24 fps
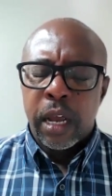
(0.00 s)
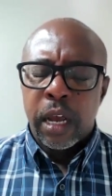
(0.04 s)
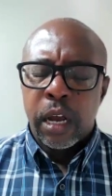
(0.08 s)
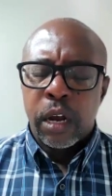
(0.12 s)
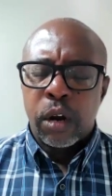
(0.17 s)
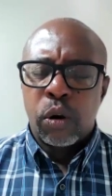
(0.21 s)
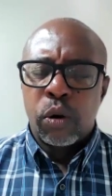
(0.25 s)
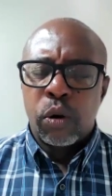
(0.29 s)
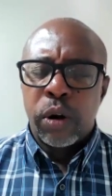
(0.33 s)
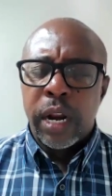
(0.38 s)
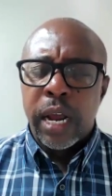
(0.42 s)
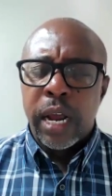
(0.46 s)

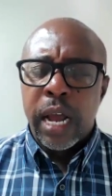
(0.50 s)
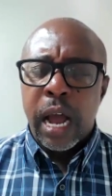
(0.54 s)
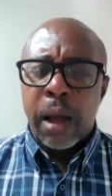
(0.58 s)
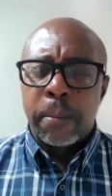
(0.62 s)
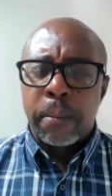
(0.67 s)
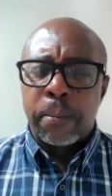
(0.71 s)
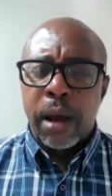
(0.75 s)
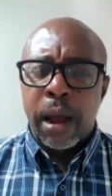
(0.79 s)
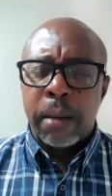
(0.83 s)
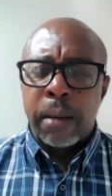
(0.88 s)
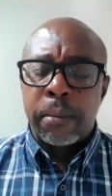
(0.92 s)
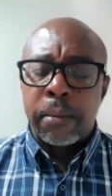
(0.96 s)
including our
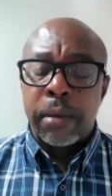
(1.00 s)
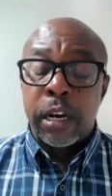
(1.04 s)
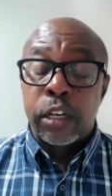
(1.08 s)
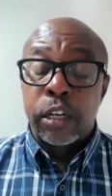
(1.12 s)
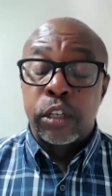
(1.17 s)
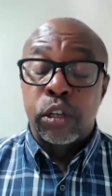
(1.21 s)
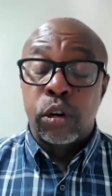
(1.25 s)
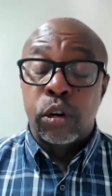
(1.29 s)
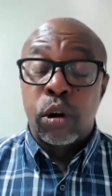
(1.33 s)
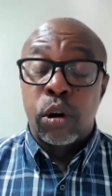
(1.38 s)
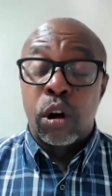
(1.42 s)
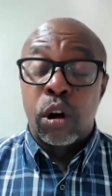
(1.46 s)
Prime
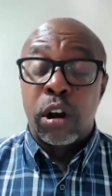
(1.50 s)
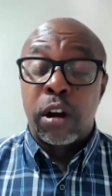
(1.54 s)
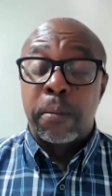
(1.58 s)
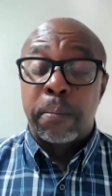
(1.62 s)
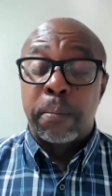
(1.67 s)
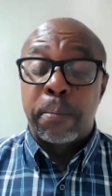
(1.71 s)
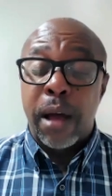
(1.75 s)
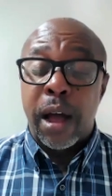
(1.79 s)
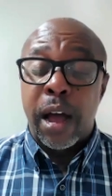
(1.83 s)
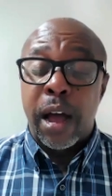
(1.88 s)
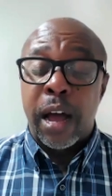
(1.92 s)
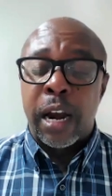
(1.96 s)
Minister and all
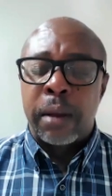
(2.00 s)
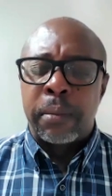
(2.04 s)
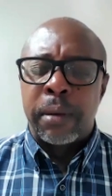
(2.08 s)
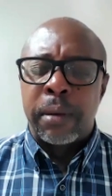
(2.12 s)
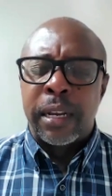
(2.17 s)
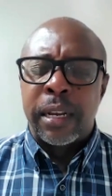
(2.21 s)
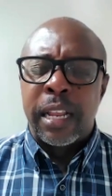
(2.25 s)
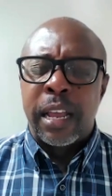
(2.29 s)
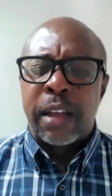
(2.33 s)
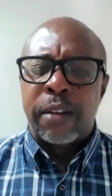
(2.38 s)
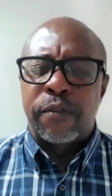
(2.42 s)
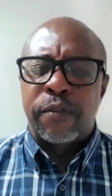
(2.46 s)
of
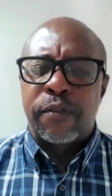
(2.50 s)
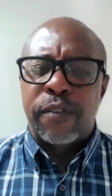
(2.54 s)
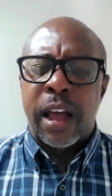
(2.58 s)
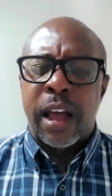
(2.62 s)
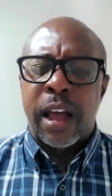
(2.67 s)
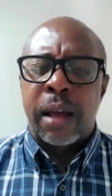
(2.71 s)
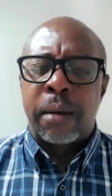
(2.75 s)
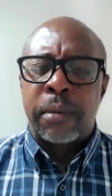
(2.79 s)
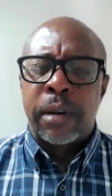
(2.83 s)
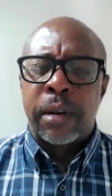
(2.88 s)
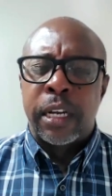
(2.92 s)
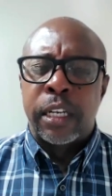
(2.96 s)
Parliament, their
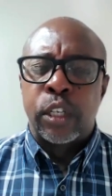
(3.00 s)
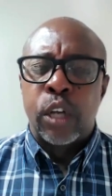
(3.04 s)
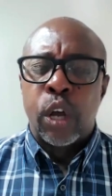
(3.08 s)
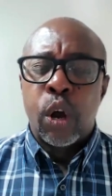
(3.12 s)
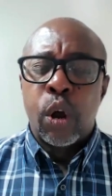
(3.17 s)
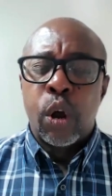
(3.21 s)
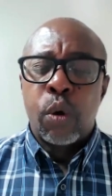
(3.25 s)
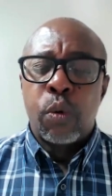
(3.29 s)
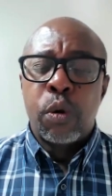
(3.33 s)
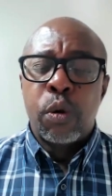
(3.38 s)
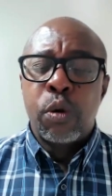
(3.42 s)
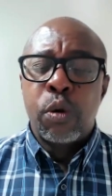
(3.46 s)
families.
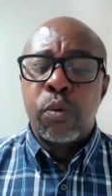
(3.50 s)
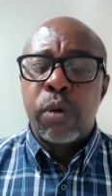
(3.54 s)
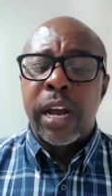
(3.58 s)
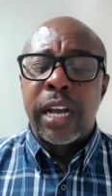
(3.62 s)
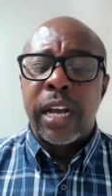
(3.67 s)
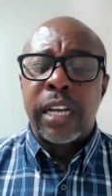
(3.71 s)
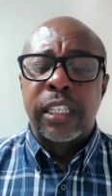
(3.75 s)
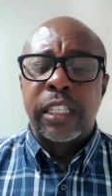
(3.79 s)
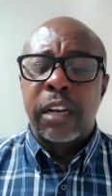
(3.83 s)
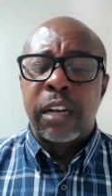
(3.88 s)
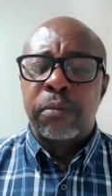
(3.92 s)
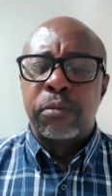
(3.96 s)
We
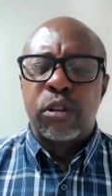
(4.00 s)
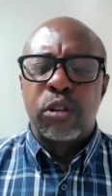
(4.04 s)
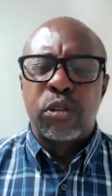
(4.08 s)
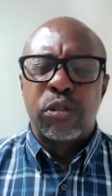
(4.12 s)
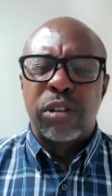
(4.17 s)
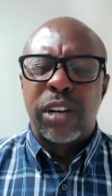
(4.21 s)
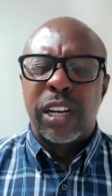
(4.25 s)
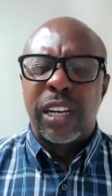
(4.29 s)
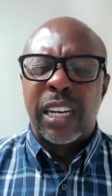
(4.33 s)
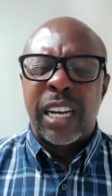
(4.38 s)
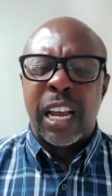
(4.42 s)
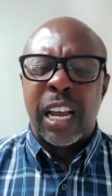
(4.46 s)
raise them to you
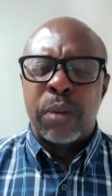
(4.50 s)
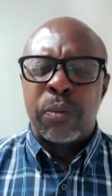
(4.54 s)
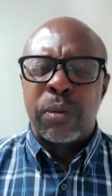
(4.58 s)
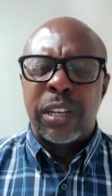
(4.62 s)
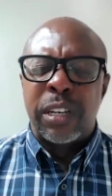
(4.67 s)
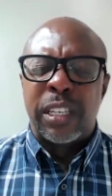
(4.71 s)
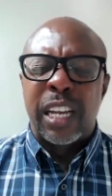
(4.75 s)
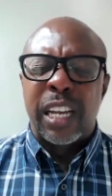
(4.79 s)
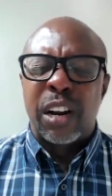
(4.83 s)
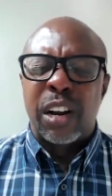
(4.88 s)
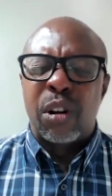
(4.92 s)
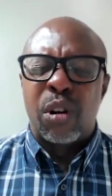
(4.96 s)
today. We
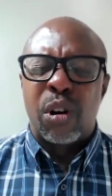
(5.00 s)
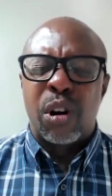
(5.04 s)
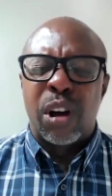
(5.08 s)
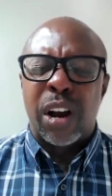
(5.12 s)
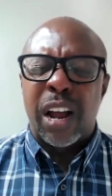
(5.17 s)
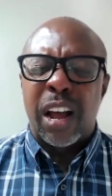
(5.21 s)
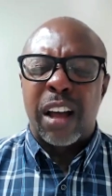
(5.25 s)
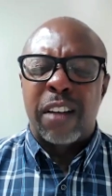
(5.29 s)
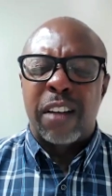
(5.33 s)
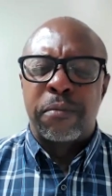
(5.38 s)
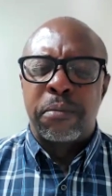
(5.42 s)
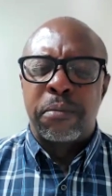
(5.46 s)
say, Lord,
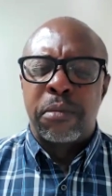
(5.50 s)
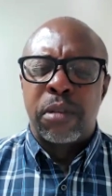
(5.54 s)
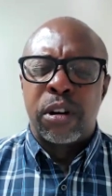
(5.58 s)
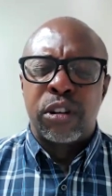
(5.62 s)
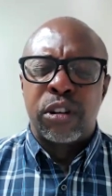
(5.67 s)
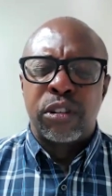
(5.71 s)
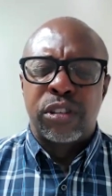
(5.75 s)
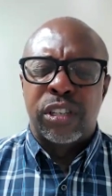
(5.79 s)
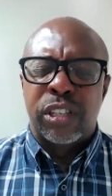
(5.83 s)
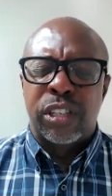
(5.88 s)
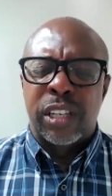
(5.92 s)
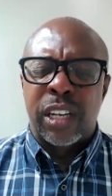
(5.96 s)
have
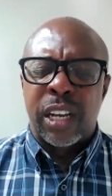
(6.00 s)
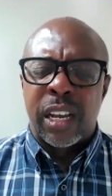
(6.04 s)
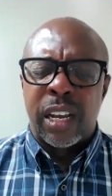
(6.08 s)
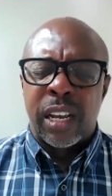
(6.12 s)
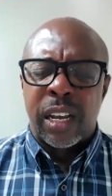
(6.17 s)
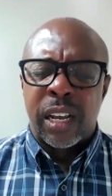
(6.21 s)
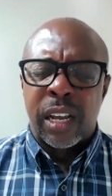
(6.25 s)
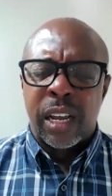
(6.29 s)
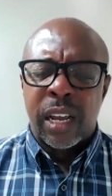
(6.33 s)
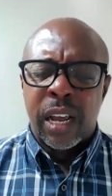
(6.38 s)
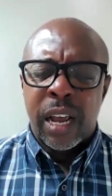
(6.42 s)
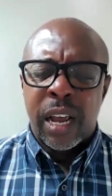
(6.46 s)
mercy
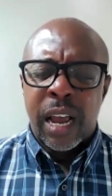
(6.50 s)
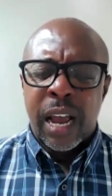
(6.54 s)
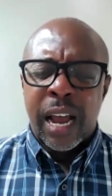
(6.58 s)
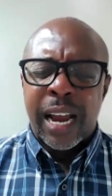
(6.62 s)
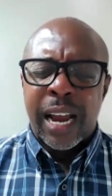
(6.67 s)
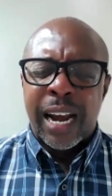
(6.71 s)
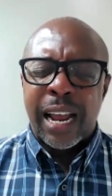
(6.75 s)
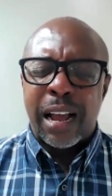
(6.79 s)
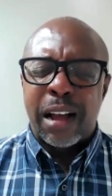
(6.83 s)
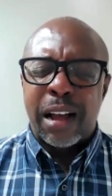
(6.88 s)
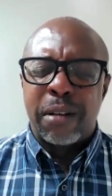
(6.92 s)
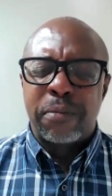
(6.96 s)

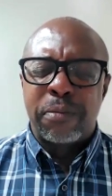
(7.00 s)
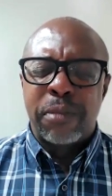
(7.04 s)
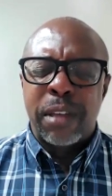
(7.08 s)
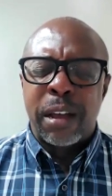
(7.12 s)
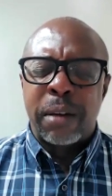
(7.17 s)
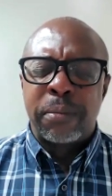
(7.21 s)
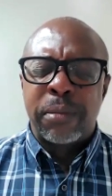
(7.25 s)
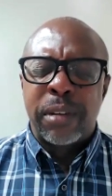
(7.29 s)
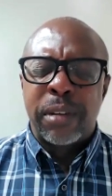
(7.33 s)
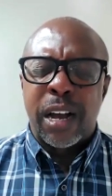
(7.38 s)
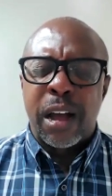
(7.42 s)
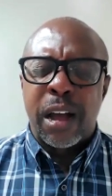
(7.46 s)
and help
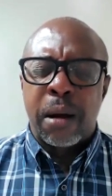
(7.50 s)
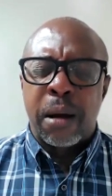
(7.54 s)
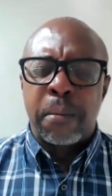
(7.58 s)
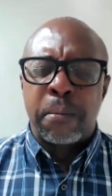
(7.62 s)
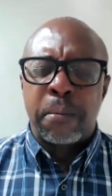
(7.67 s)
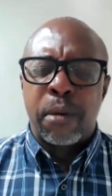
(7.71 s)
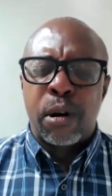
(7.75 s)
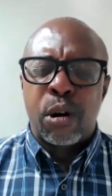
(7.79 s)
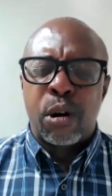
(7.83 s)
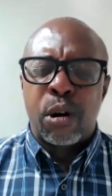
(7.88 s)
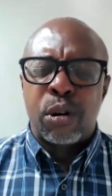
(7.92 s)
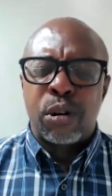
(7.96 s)
them to come
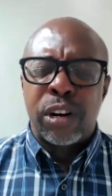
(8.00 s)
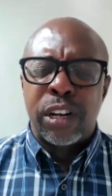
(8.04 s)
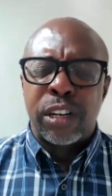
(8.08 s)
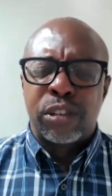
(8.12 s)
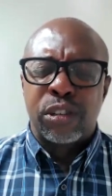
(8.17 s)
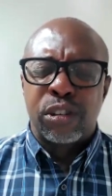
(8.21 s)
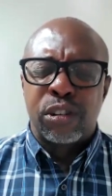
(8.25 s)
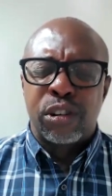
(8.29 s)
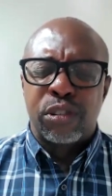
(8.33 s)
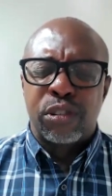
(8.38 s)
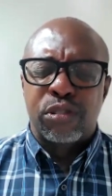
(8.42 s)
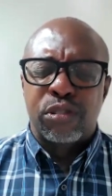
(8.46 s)
boldly
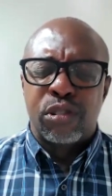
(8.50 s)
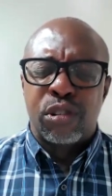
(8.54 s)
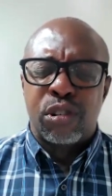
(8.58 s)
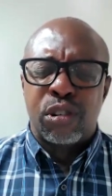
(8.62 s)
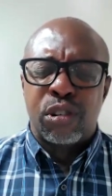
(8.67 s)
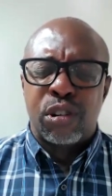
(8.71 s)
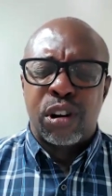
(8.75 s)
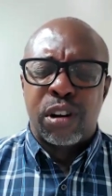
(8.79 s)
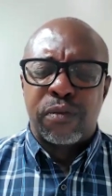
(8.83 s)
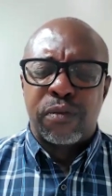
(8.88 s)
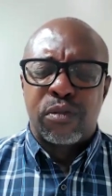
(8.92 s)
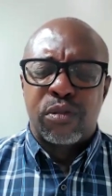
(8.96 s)
to the
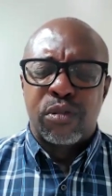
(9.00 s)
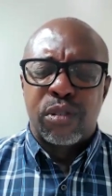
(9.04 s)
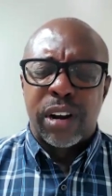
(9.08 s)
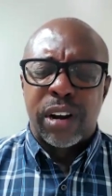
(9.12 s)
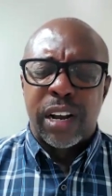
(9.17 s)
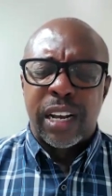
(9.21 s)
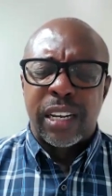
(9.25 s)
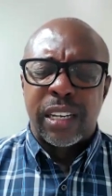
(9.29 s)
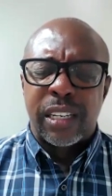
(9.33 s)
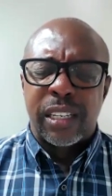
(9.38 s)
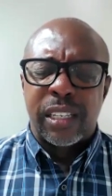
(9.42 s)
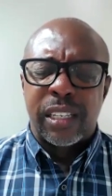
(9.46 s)
throne of
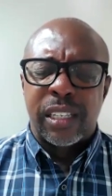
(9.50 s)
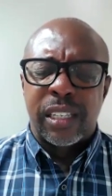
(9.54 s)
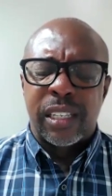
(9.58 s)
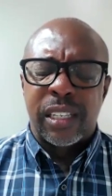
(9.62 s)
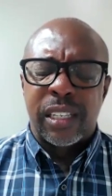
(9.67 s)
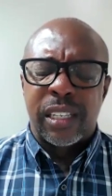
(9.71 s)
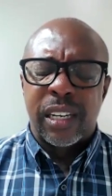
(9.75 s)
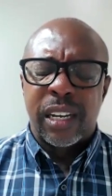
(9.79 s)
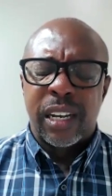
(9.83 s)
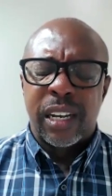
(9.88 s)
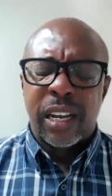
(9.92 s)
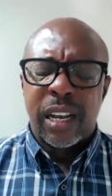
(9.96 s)
grace.
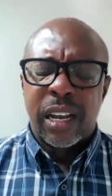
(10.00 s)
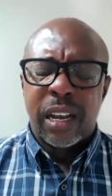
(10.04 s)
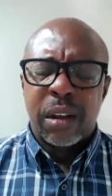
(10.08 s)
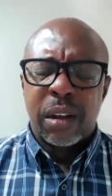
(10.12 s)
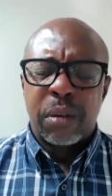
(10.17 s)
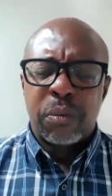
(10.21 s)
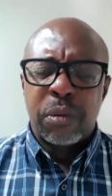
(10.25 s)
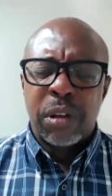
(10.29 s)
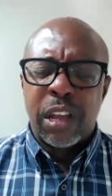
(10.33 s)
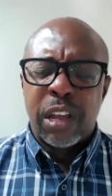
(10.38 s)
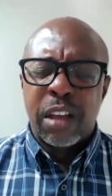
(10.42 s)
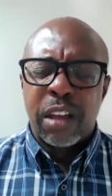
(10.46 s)

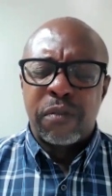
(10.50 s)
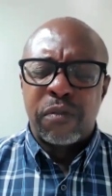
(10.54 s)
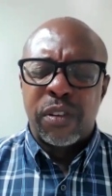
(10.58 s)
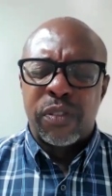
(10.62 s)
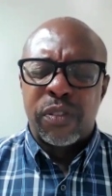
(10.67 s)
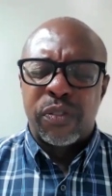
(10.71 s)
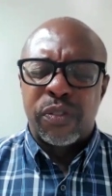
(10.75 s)
We give you